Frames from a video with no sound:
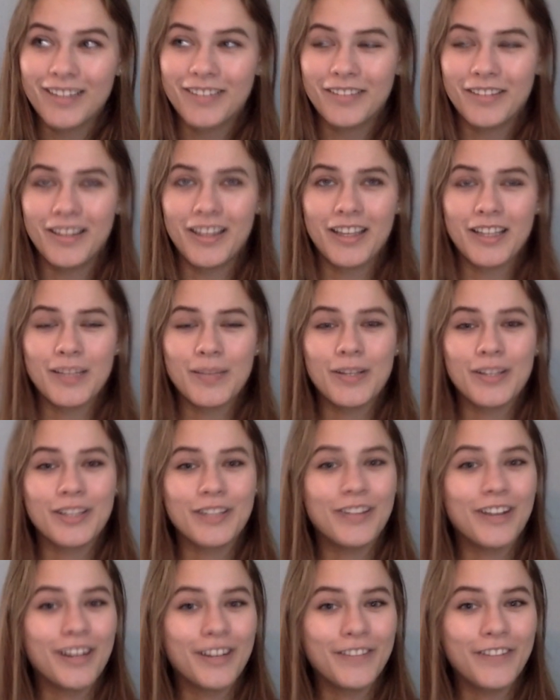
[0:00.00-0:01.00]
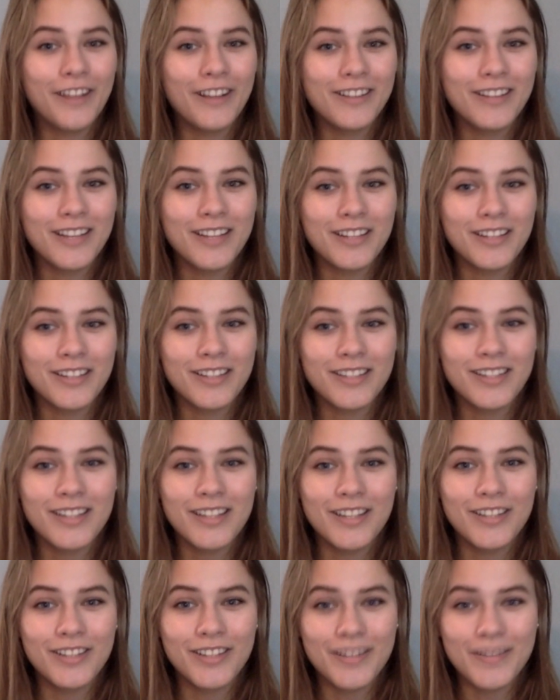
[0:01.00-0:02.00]
like especially Rockefeller Center, to see the
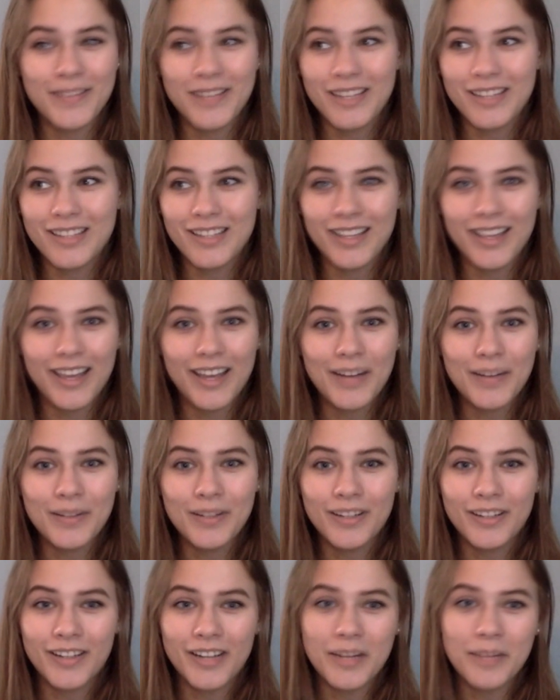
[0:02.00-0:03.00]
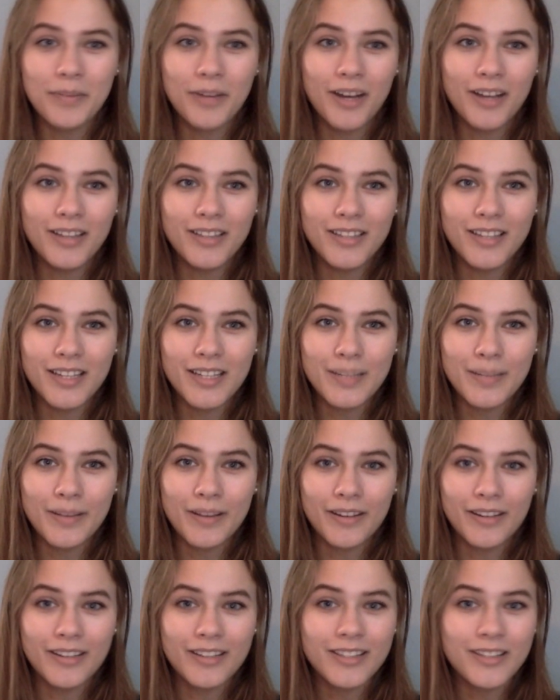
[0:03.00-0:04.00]
tree because, again, it was a great bonding
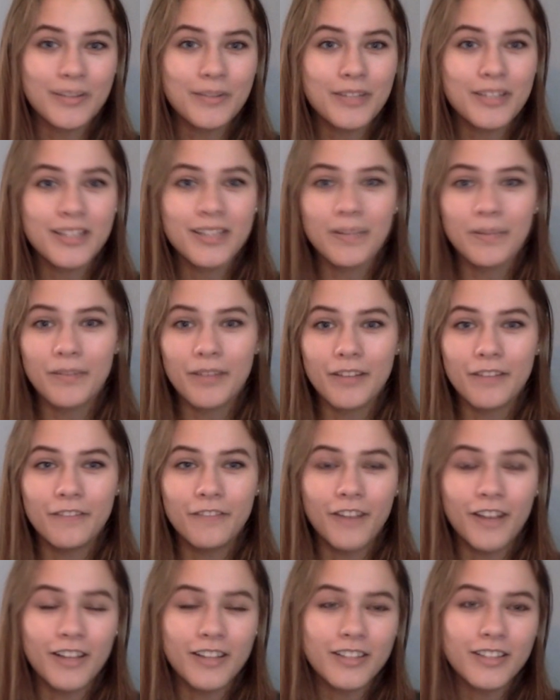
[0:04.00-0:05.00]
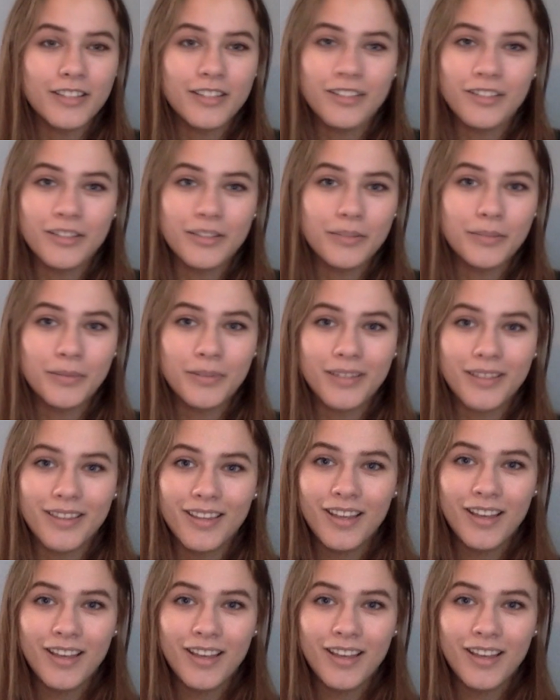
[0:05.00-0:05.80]
experience and it was just something fun to do with